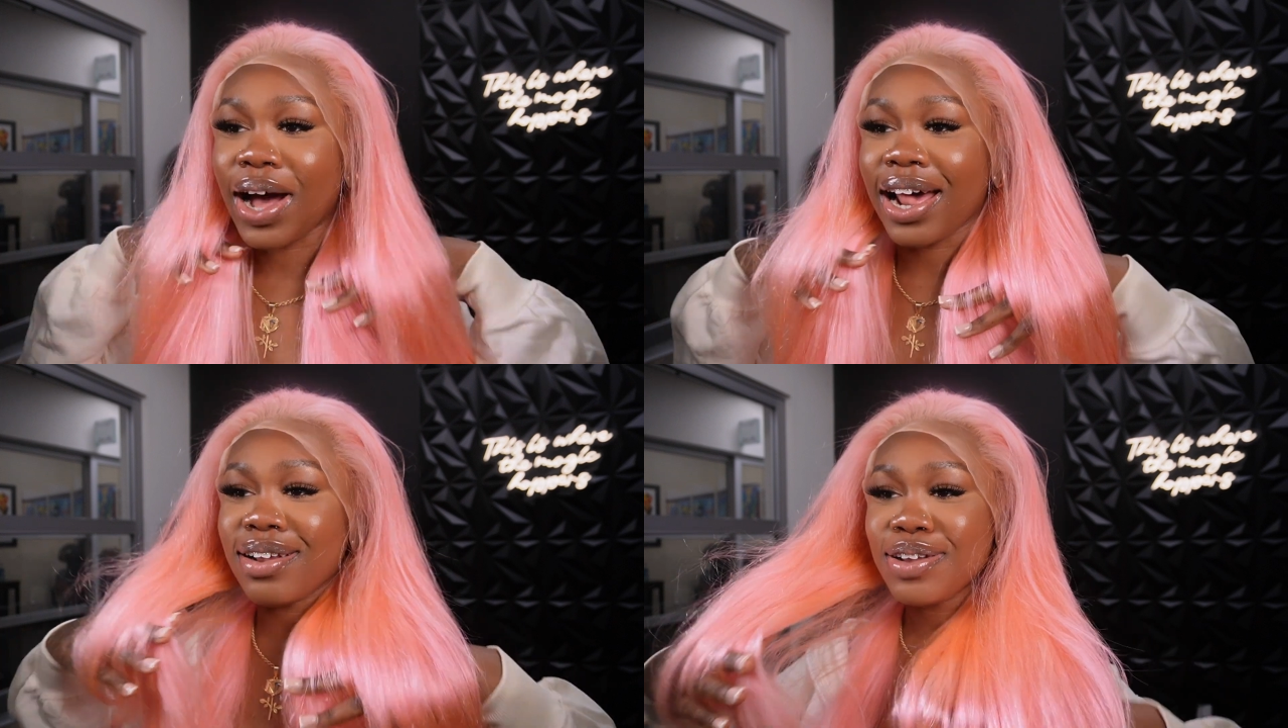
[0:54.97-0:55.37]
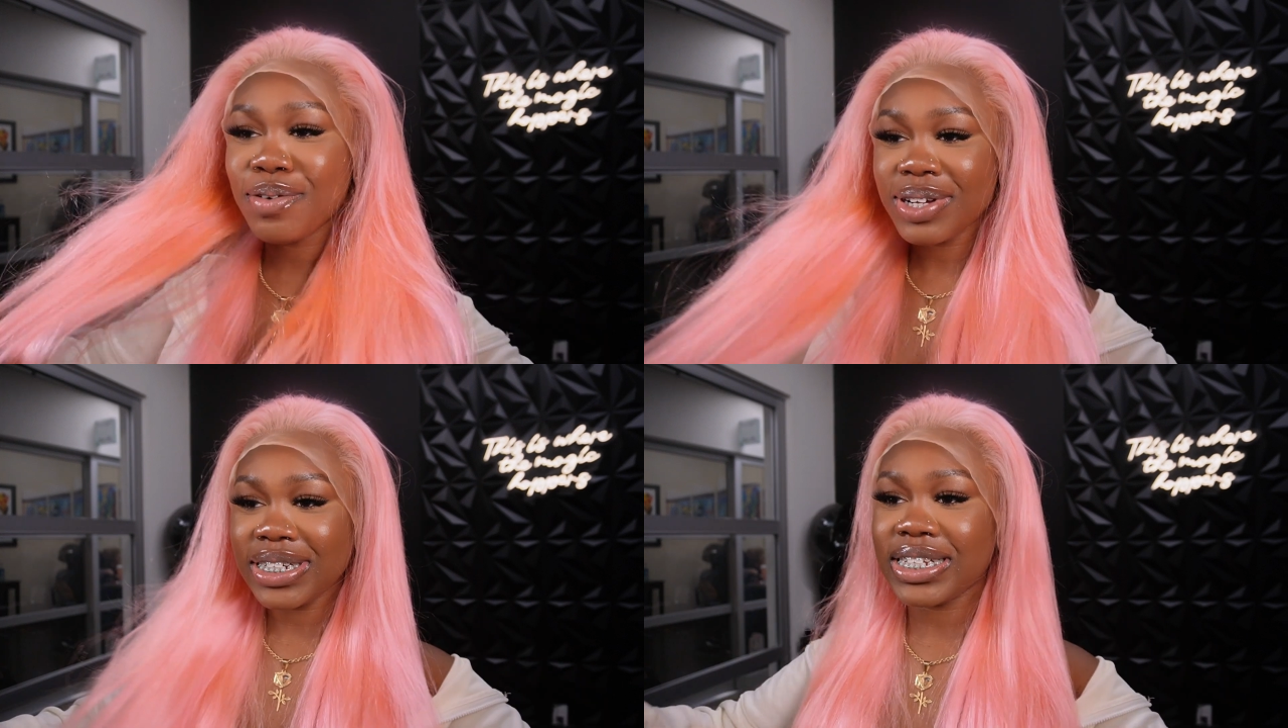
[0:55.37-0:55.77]
I don't
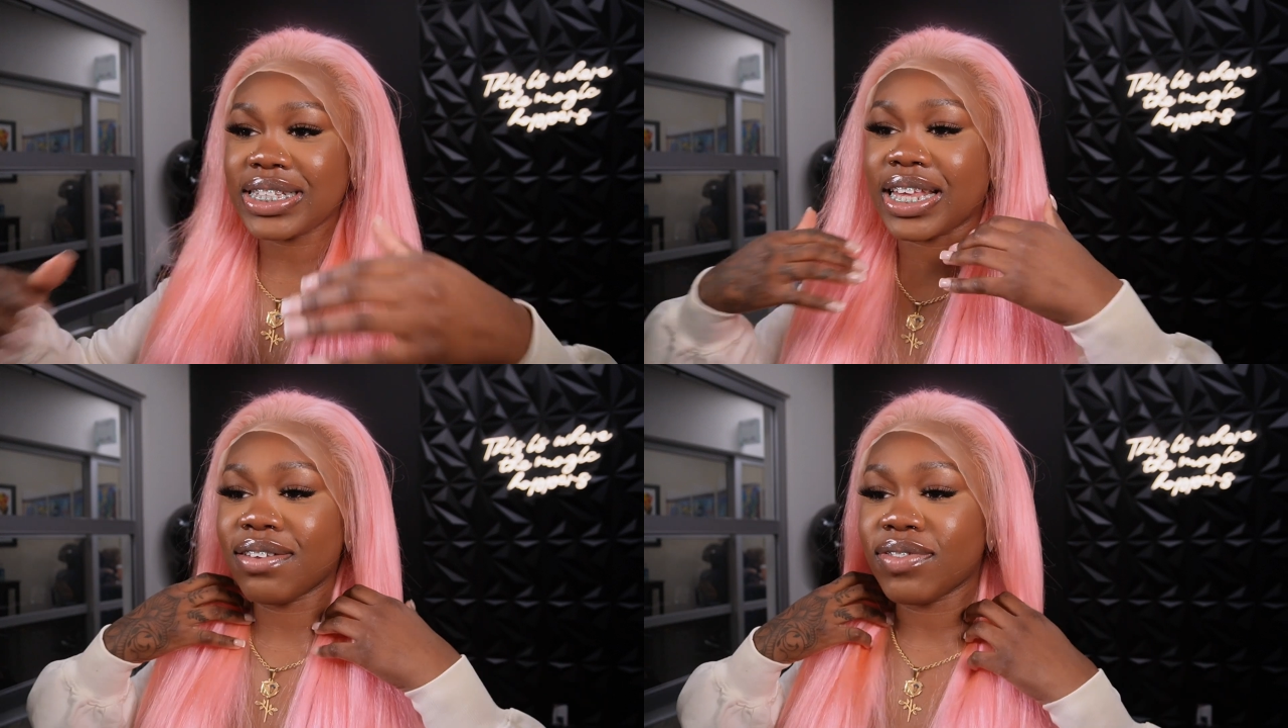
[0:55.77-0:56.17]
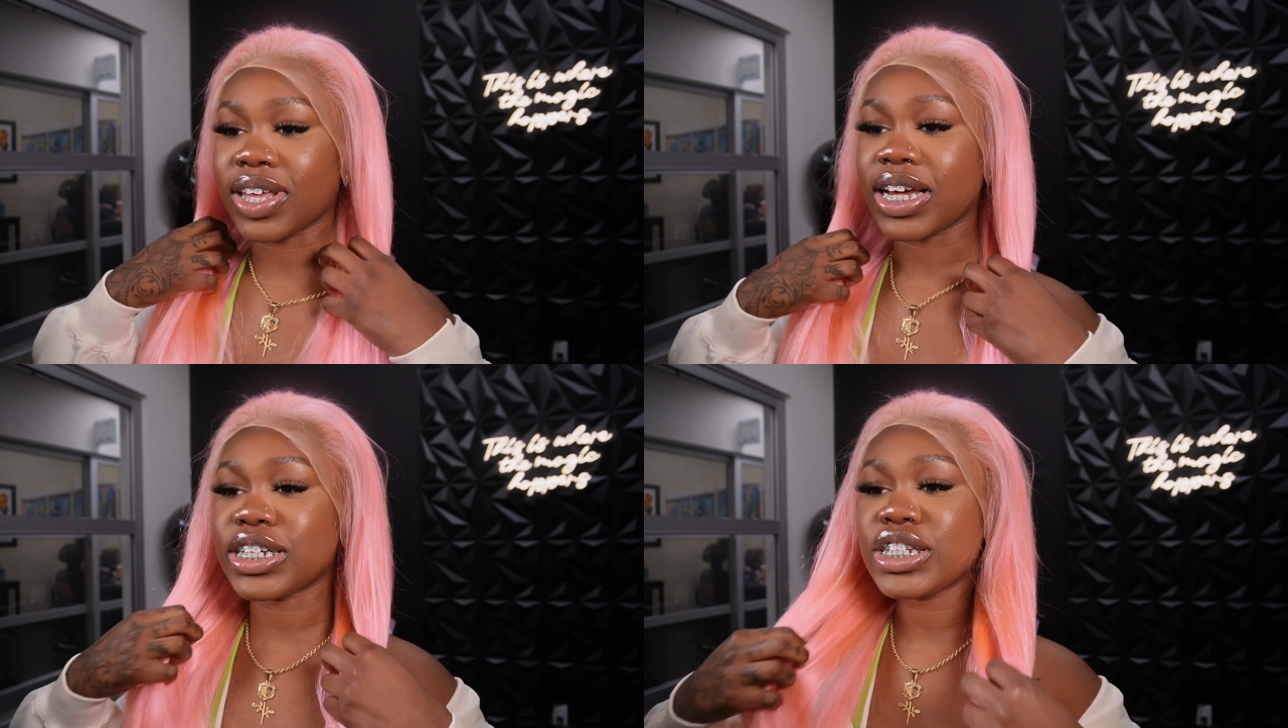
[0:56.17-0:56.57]
know what she's
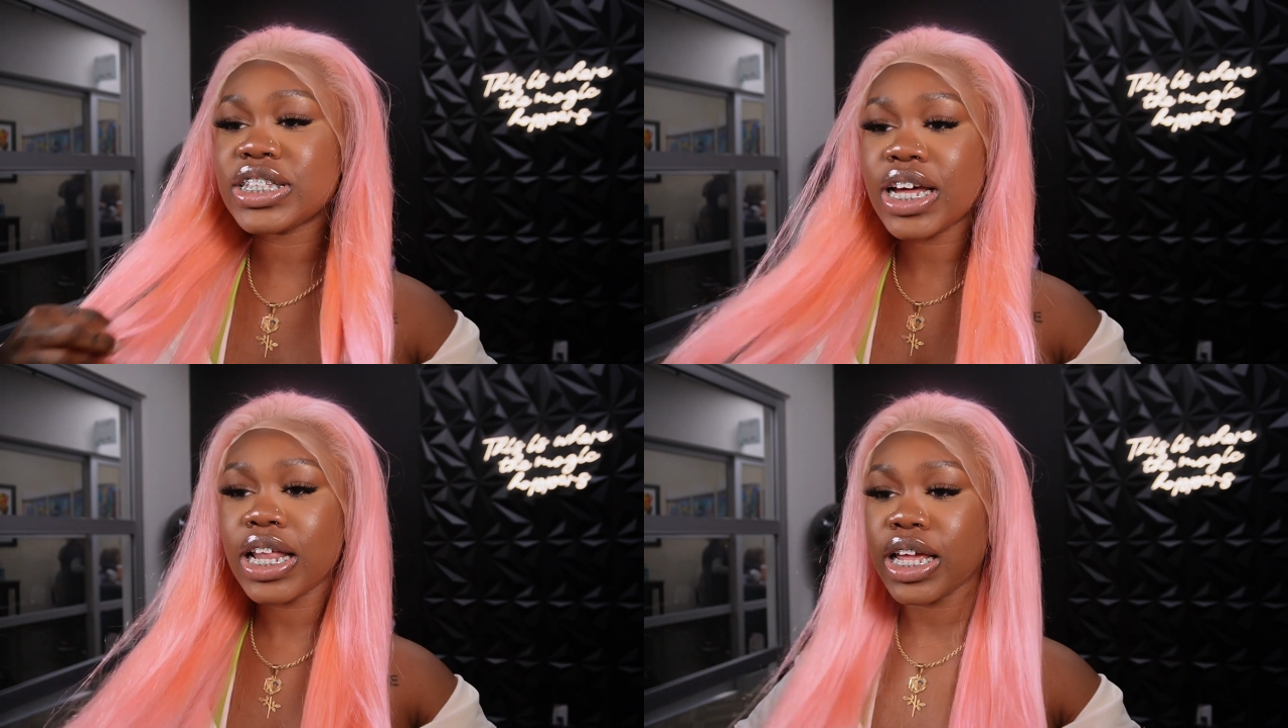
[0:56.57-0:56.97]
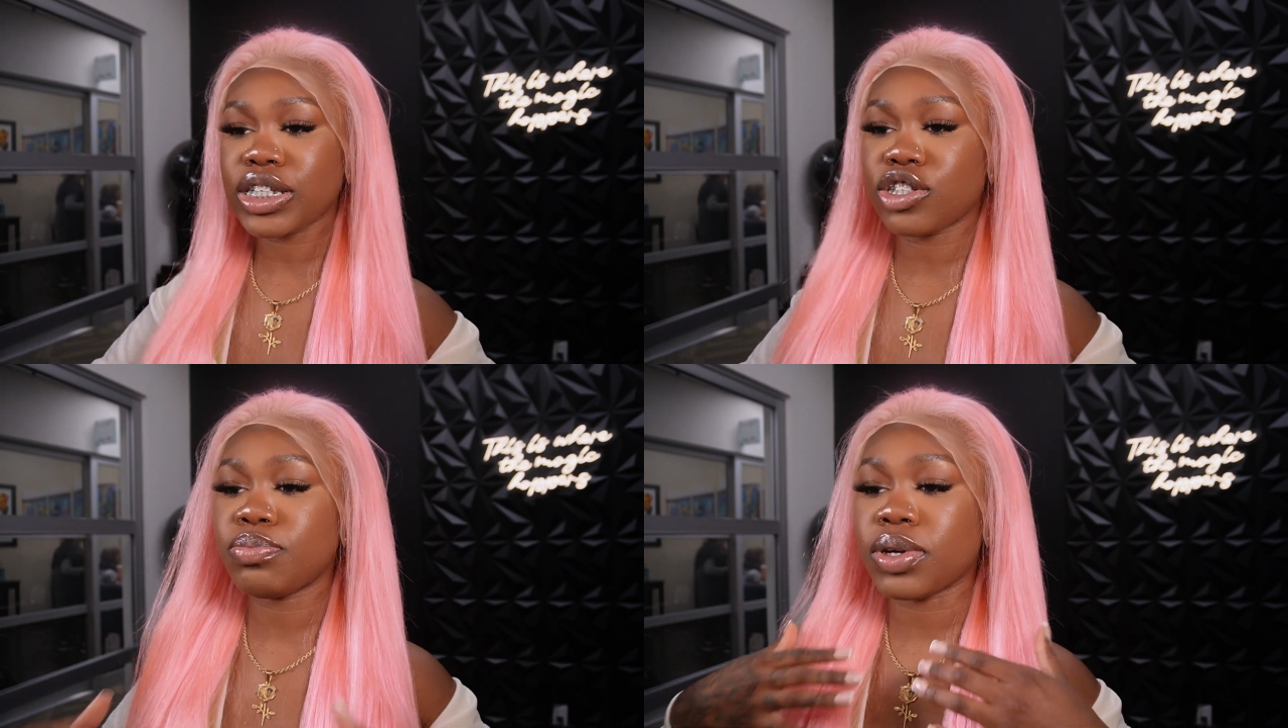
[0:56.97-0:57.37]
giving because she's not
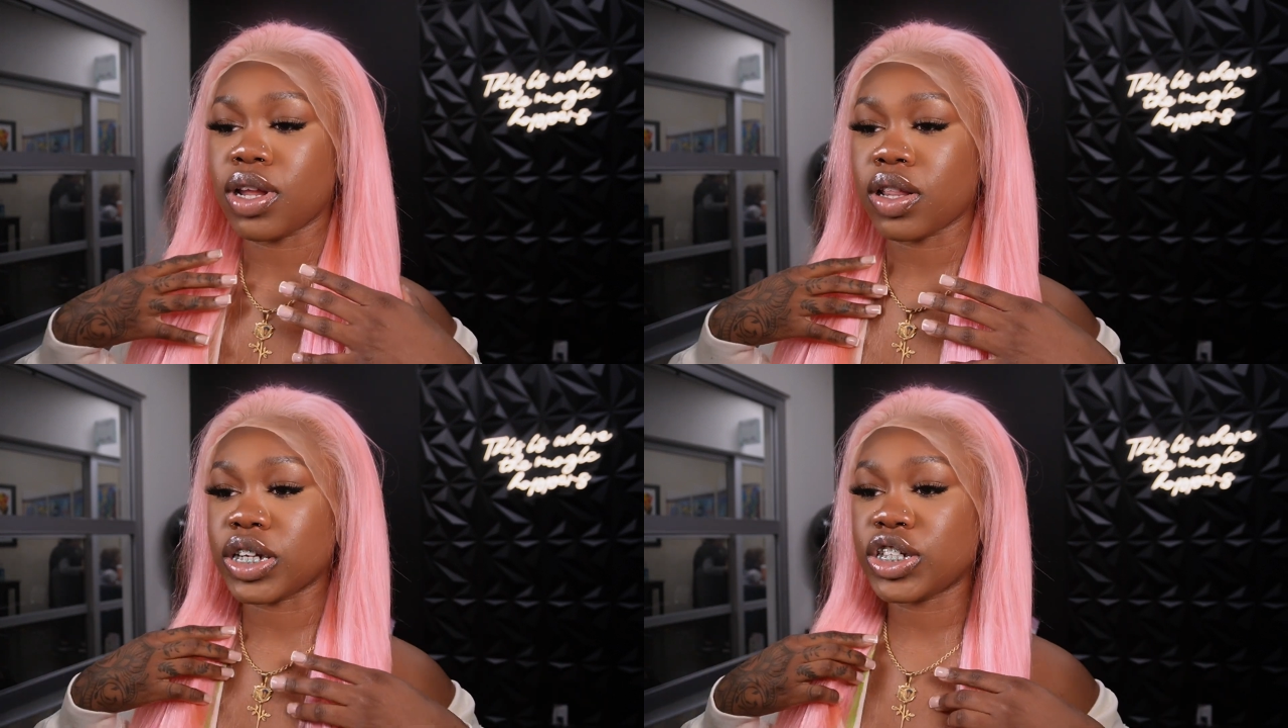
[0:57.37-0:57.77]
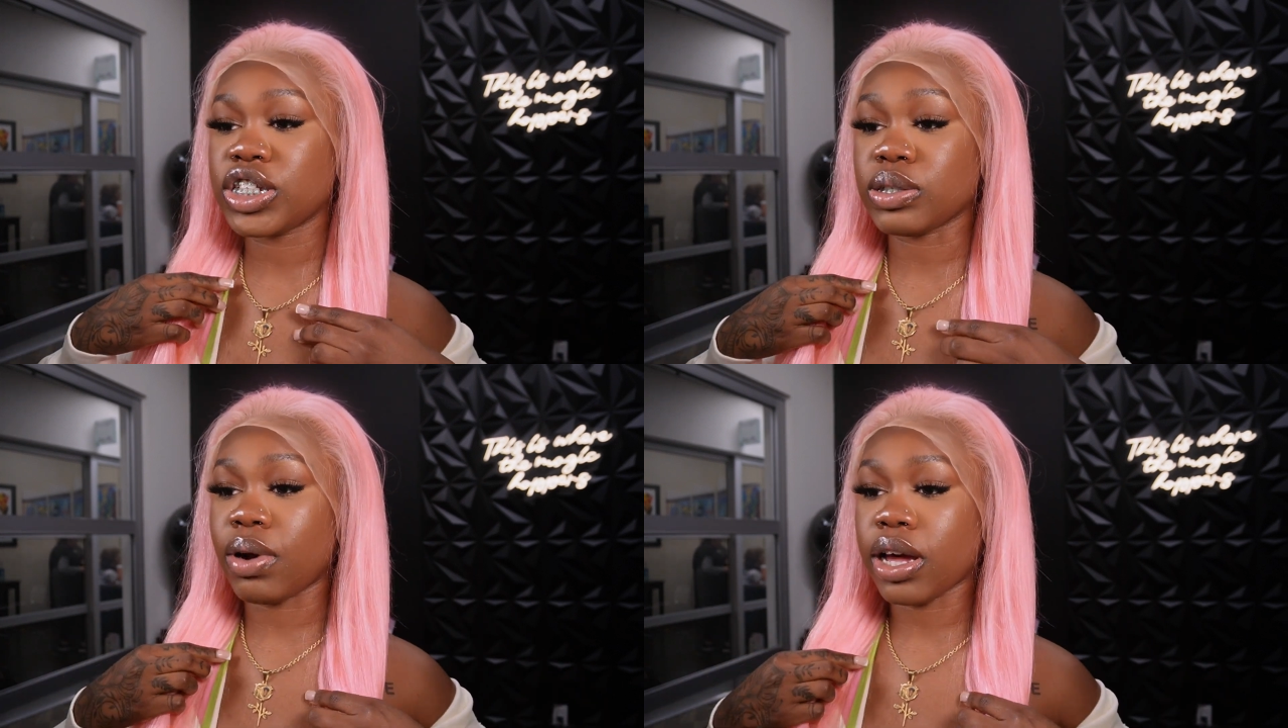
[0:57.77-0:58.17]
like super long. Like,
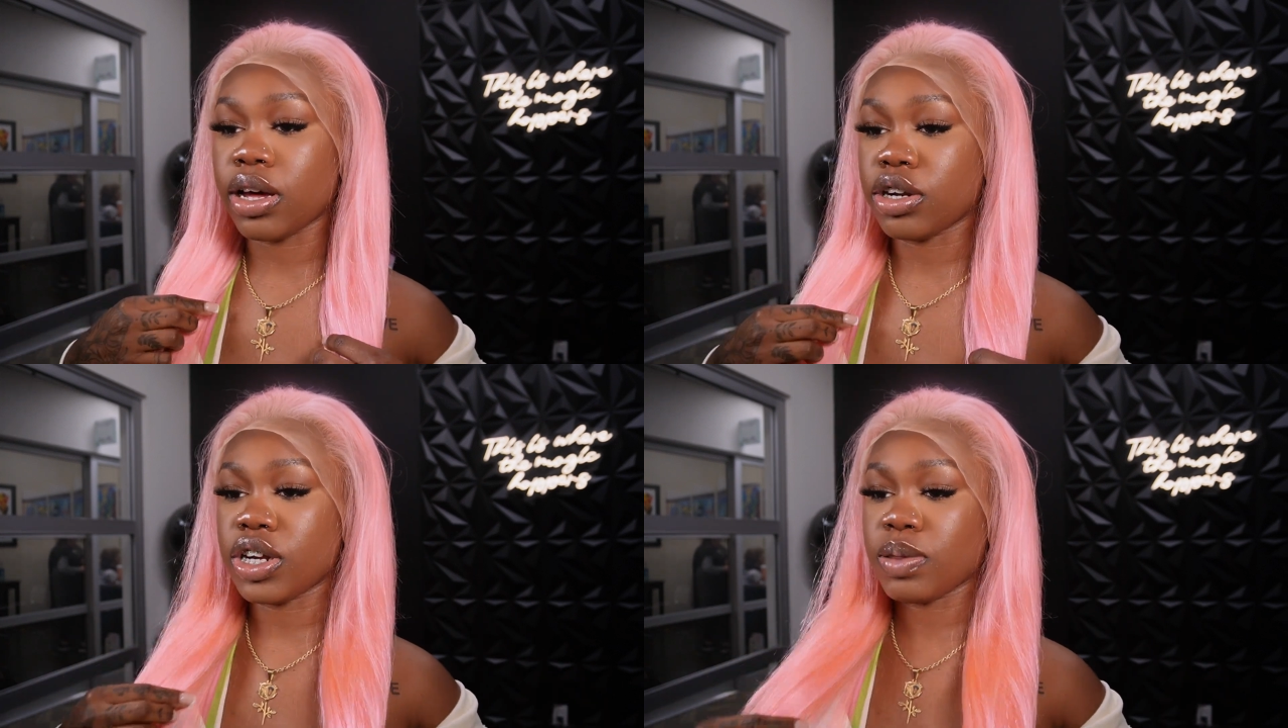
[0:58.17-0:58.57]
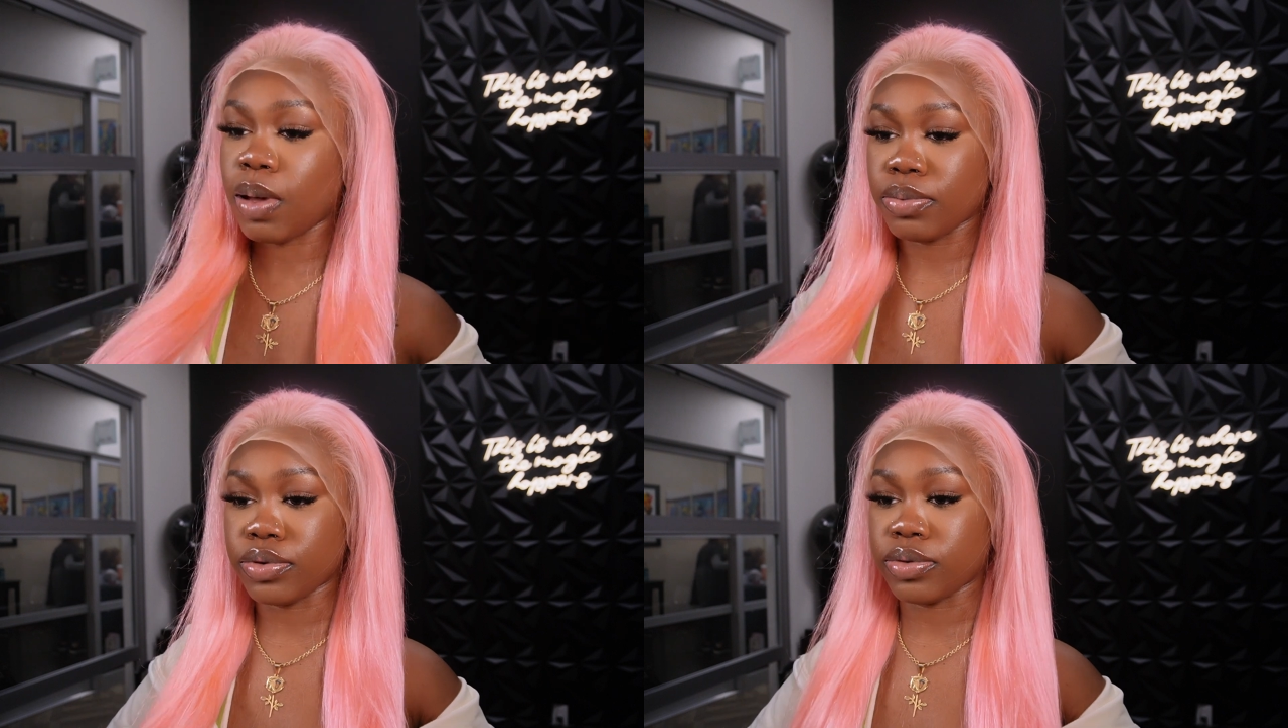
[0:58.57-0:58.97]
she's right underneath
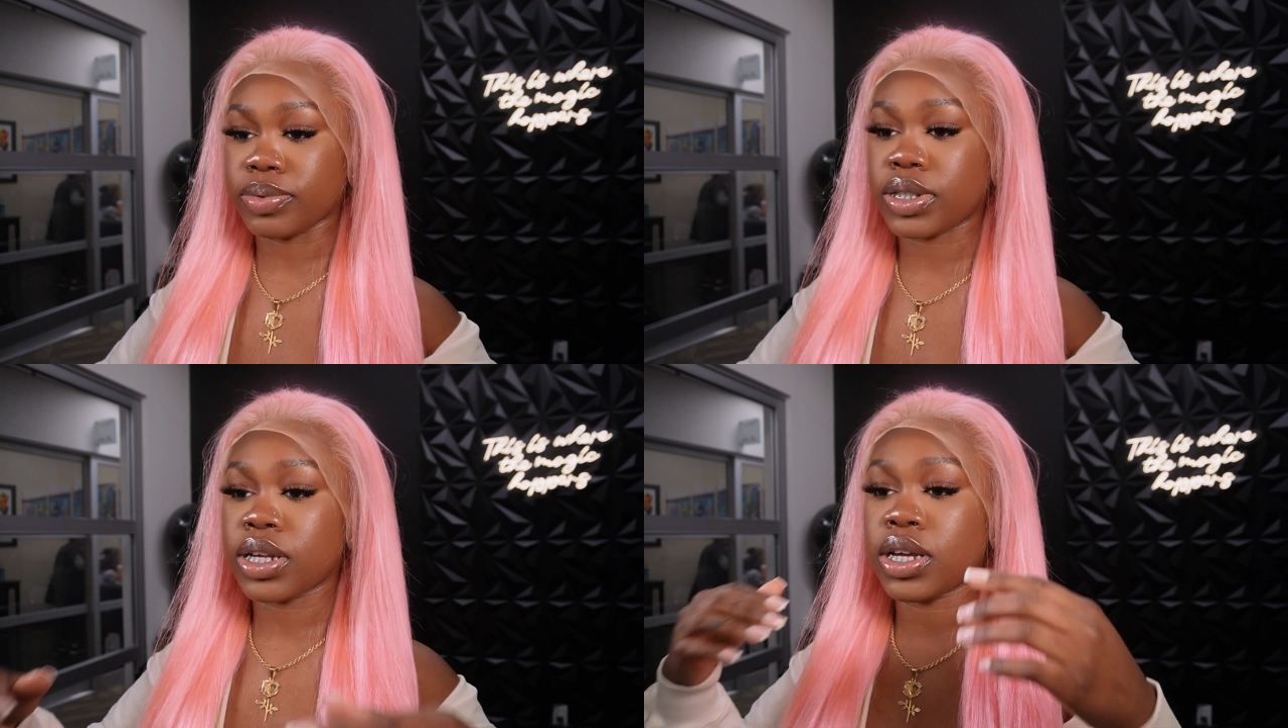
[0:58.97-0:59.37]
my boobs.